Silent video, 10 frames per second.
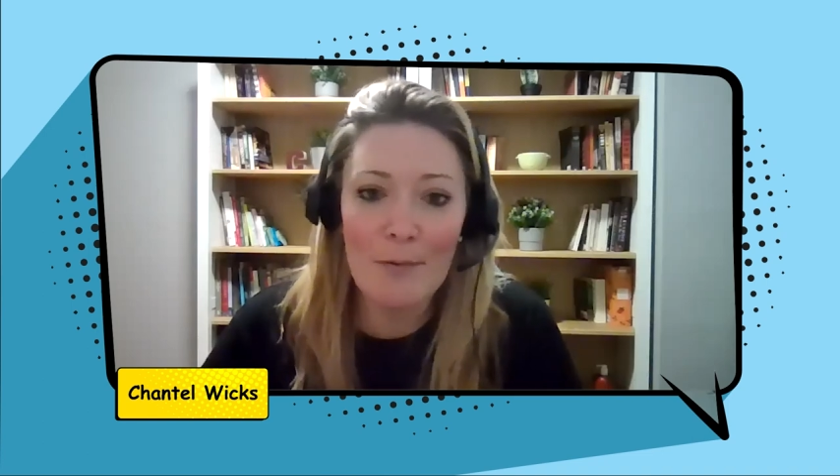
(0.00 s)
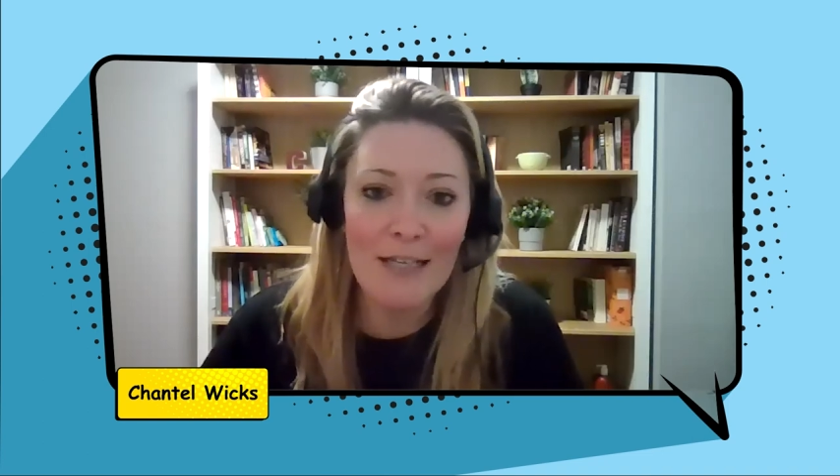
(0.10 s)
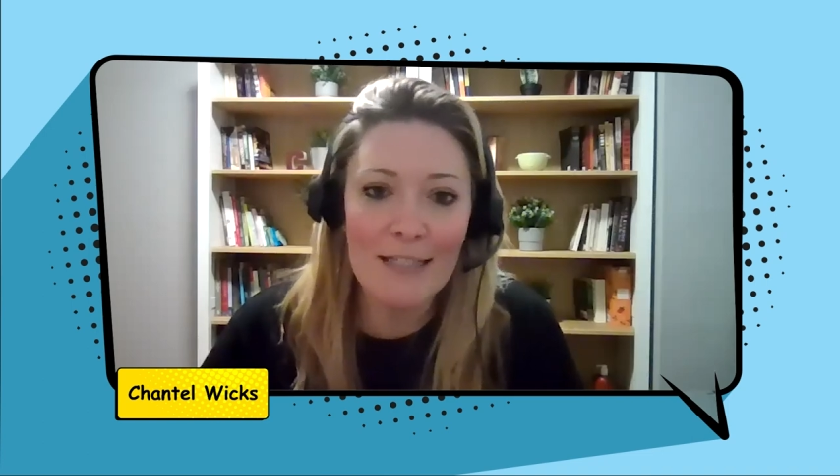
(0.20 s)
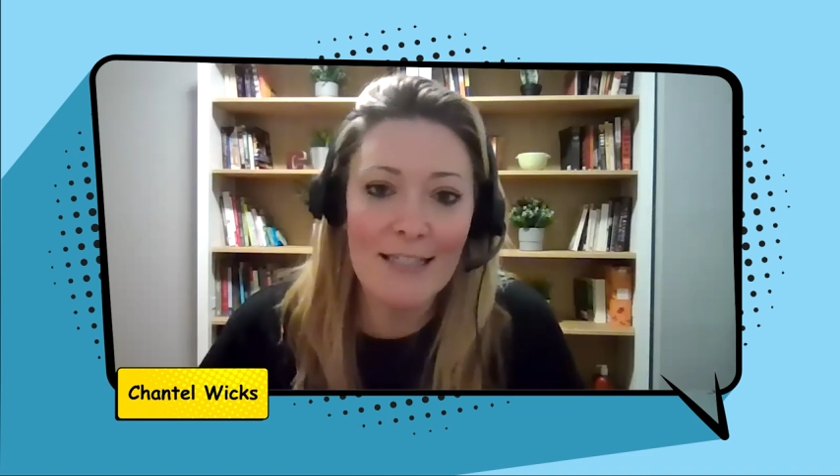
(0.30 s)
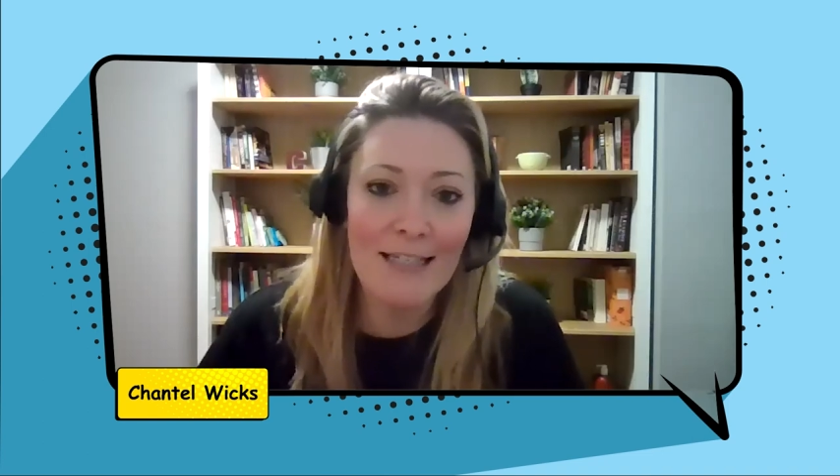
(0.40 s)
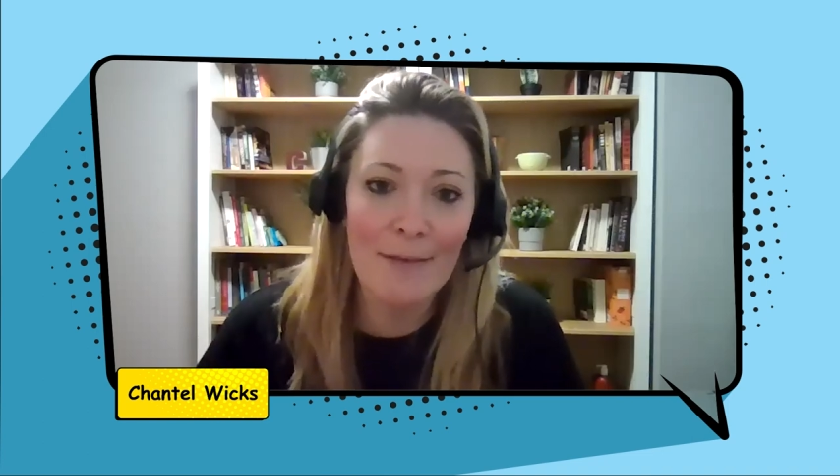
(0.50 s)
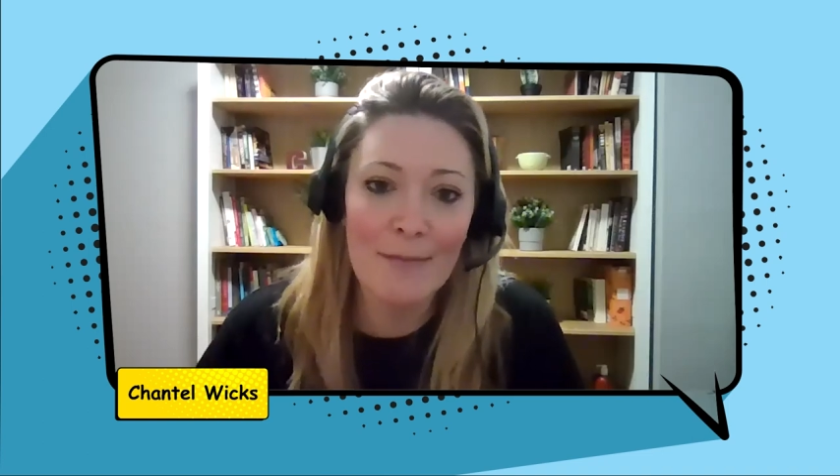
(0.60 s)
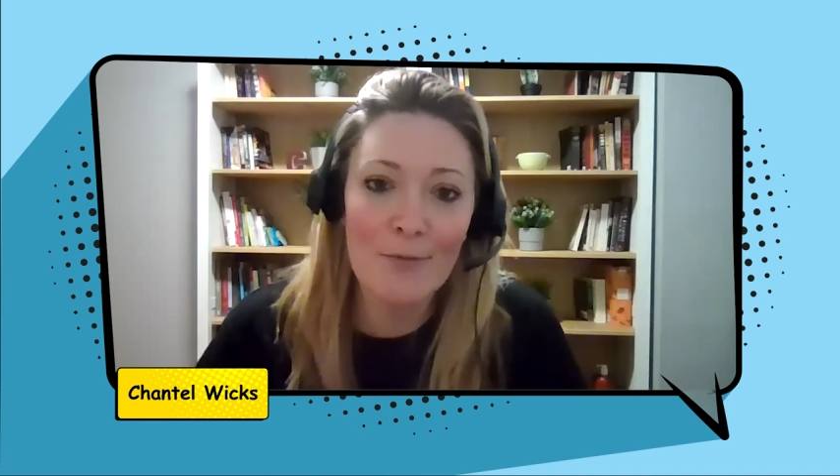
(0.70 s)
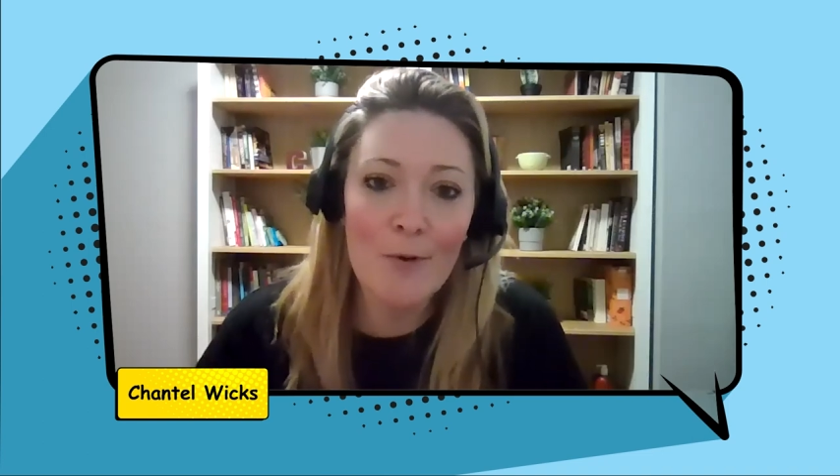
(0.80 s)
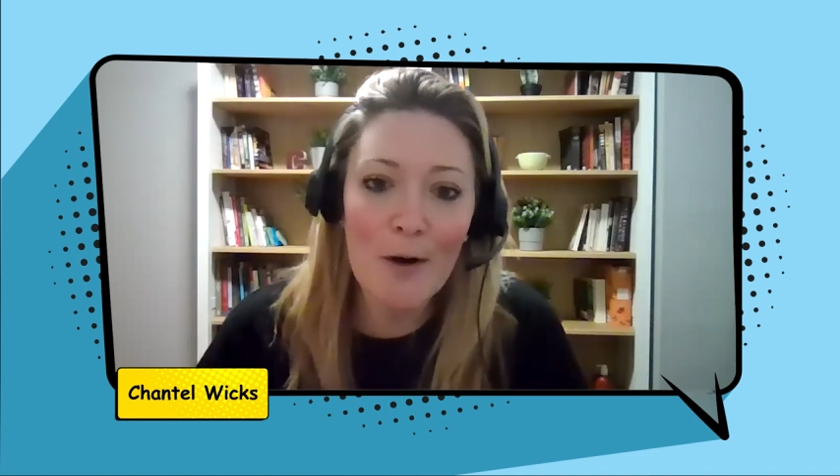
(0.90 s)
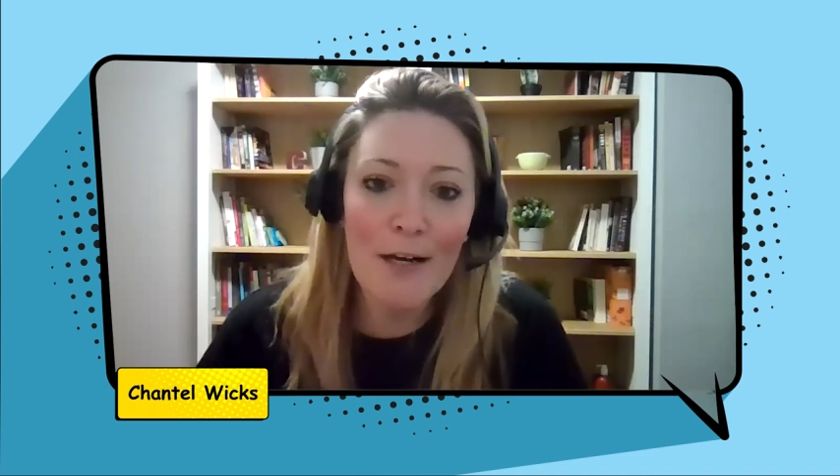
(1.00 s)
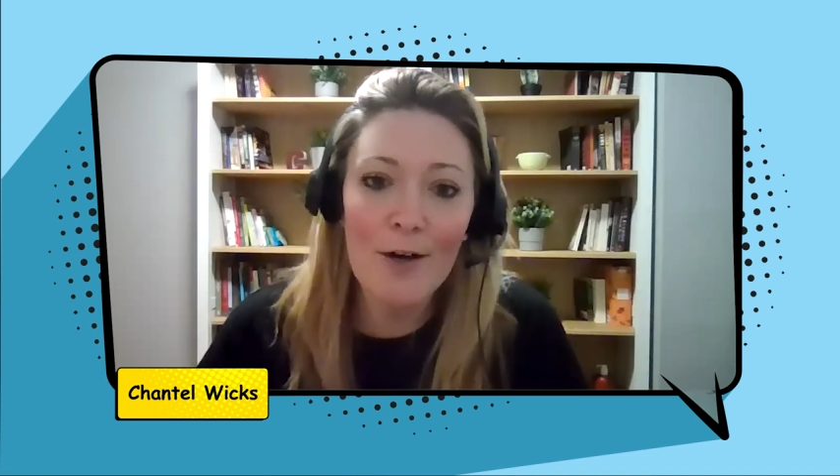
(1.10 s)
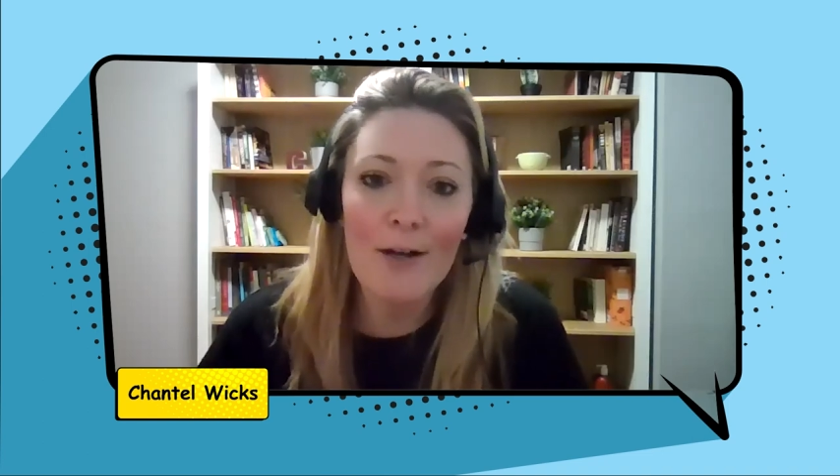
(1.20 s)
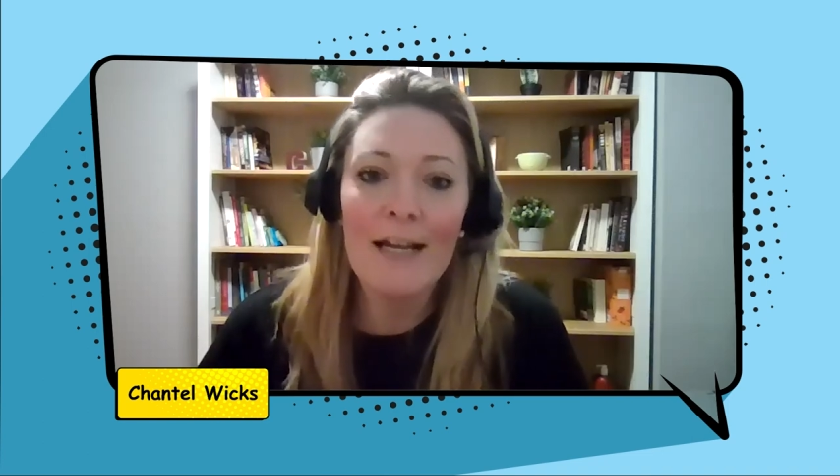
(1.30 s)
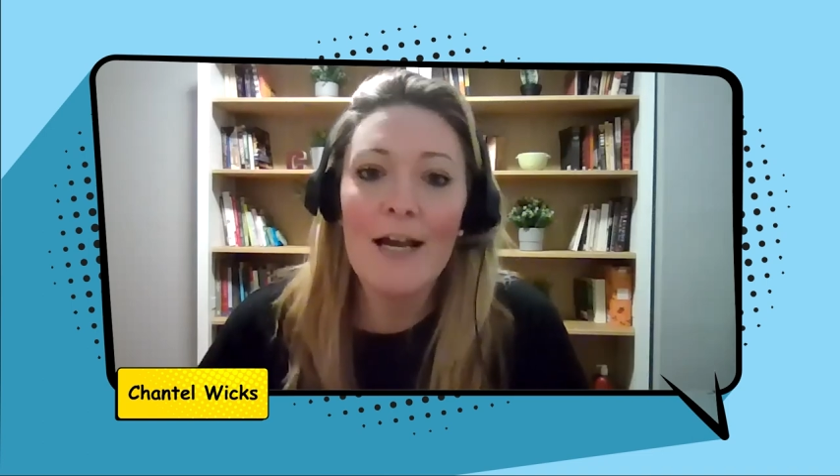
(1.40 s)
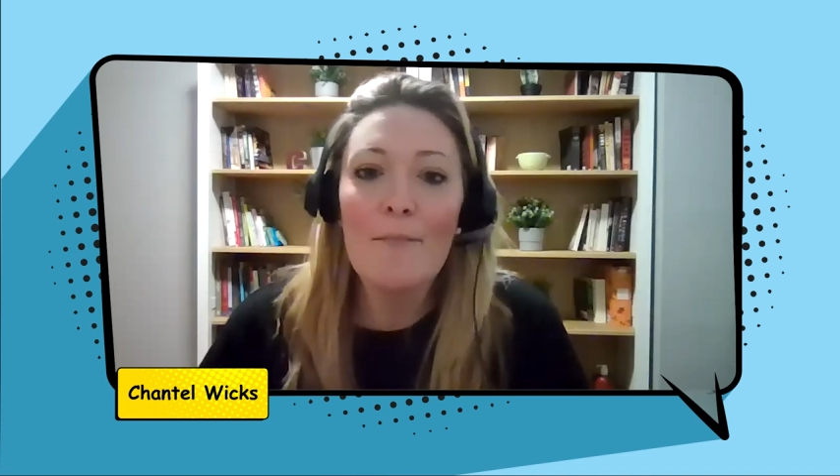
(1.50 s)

because he's an IBD warrior,